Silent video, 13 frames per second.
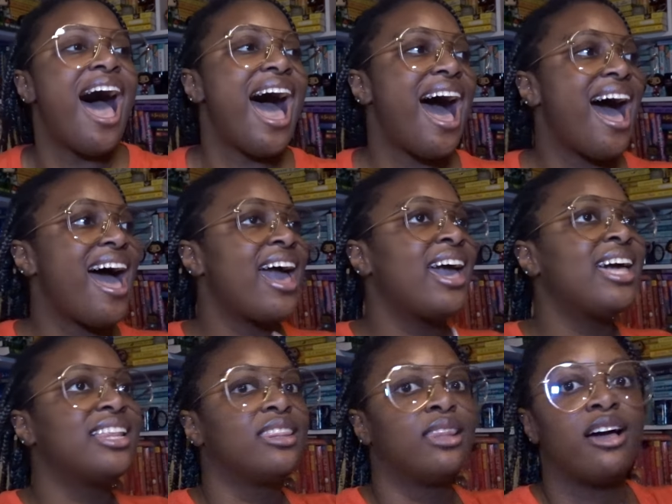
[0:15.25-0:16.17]

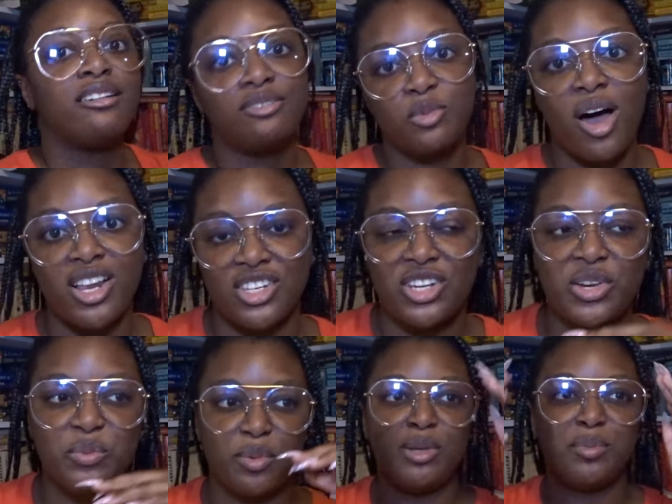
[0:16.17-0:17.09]
I love
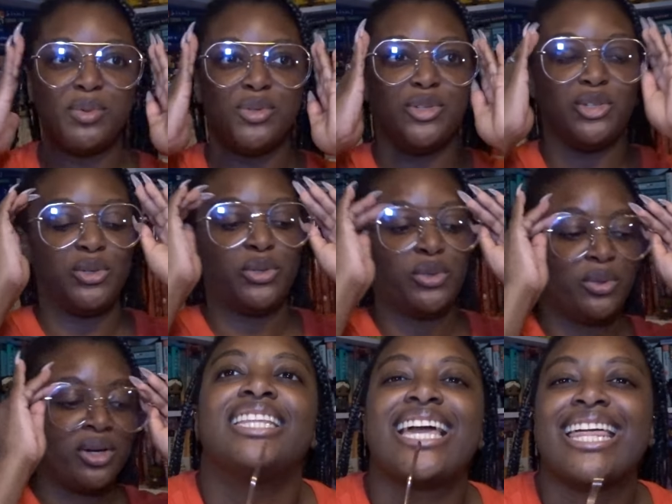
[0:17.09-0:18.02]
watching when people
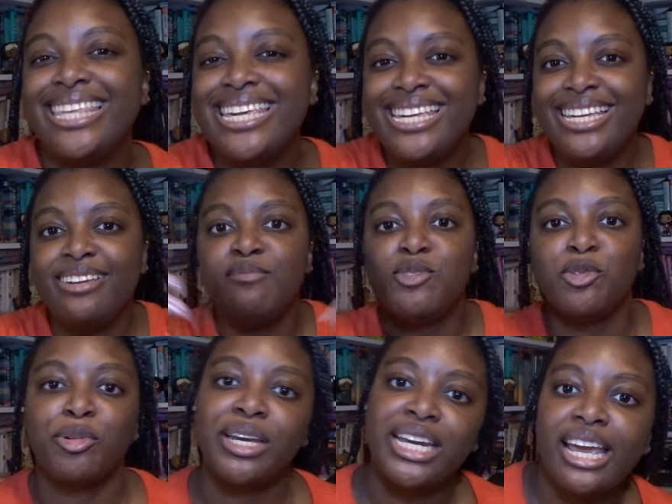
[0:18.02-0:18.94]
do like
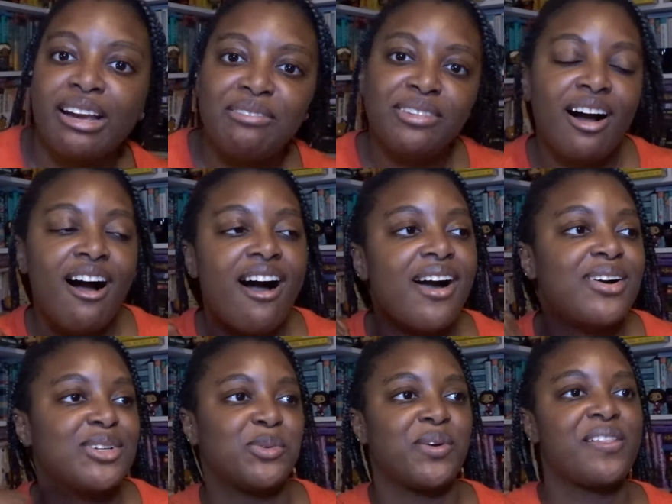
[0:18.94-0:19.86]
themed reading
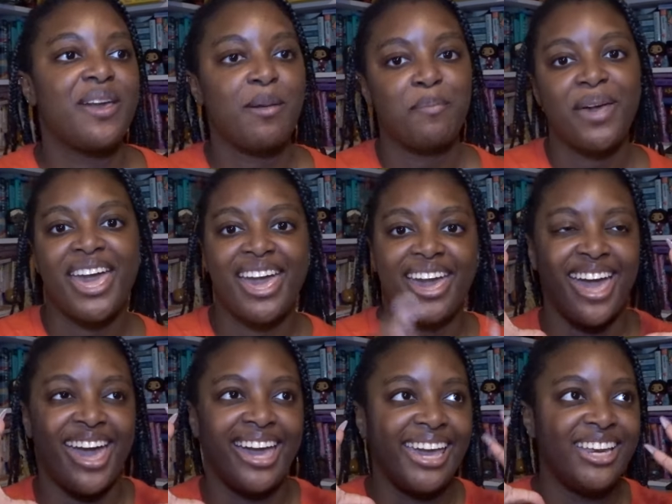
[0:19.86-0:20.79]
vlogs where they pick
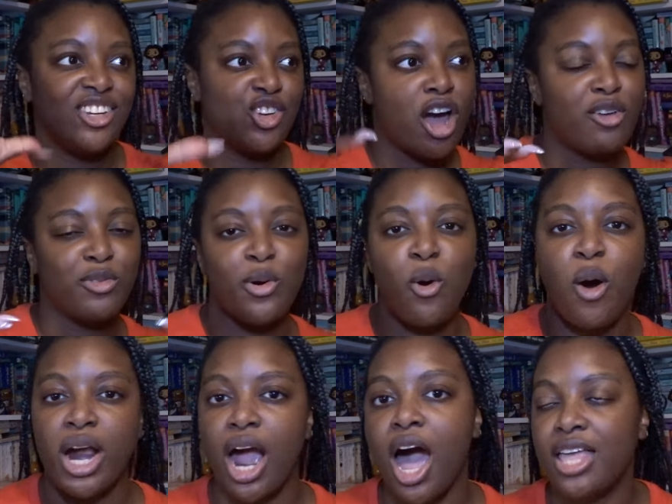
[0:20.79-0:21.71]
a genre
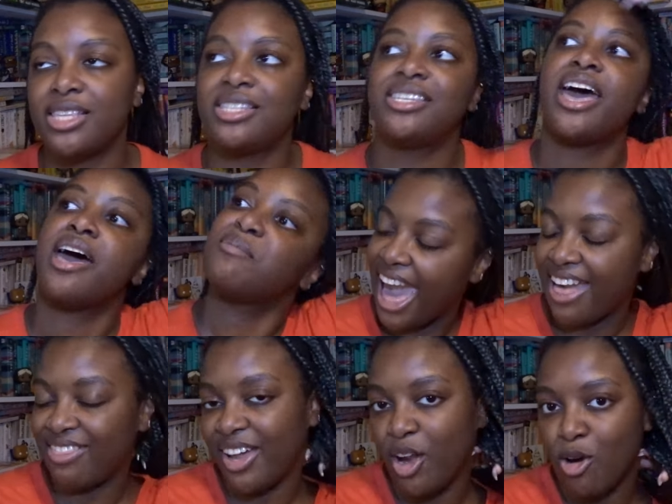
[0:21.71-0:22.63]
or a concept
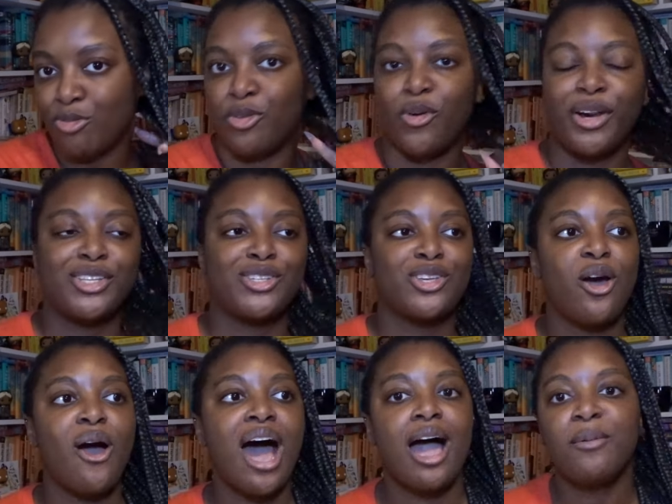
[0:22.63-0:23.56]
and they go for it.
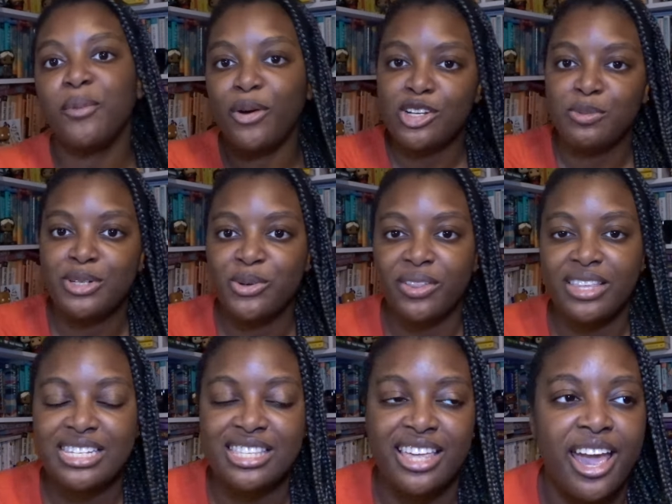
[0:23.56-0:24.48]
So I'm going to be doing
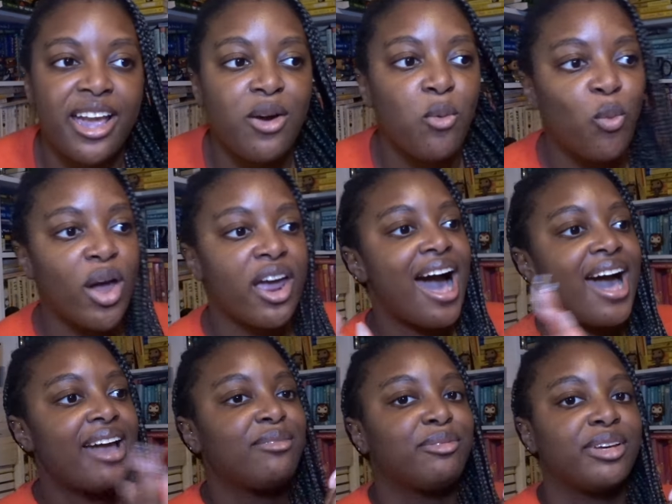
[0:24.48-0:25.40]
this thing where
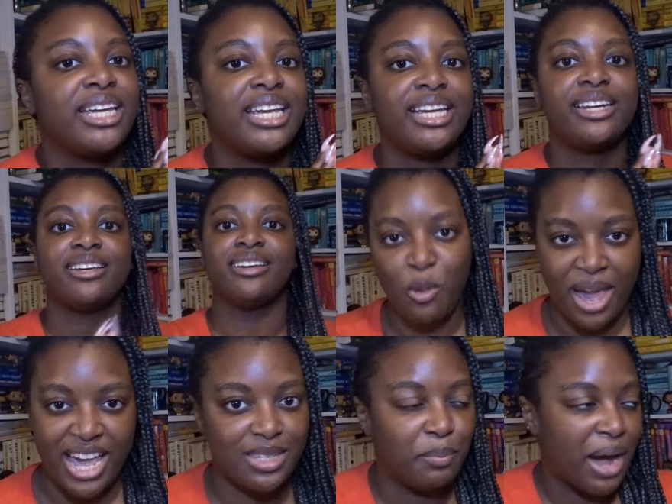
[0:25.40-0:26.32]
I read
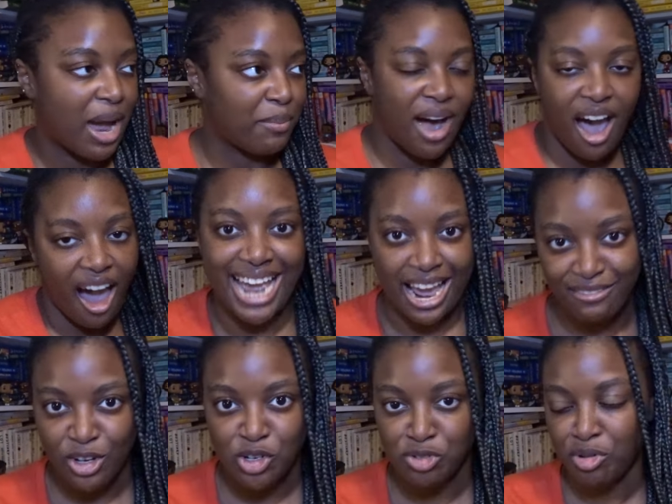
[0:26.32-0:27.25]
romance, B I P O C,
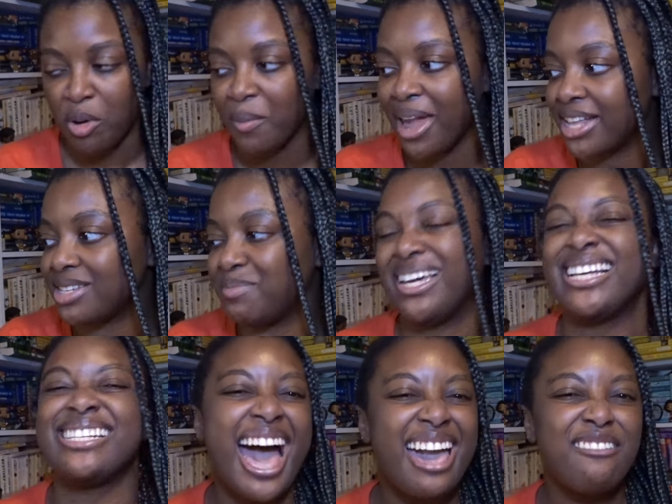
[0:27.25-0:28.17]
diverse romance,
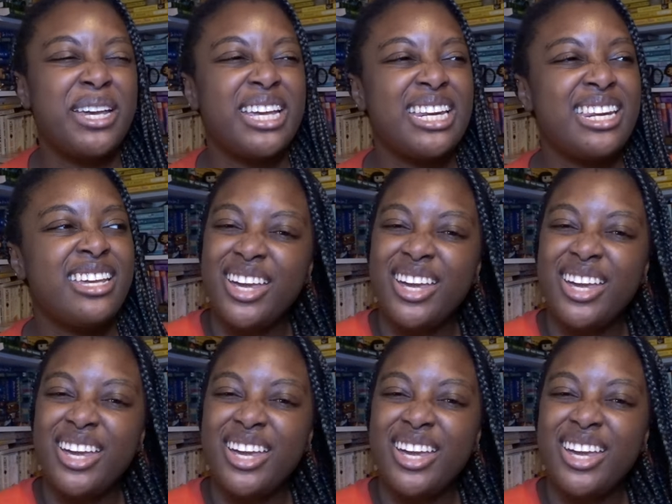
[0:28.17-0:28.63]
because I've been, you know,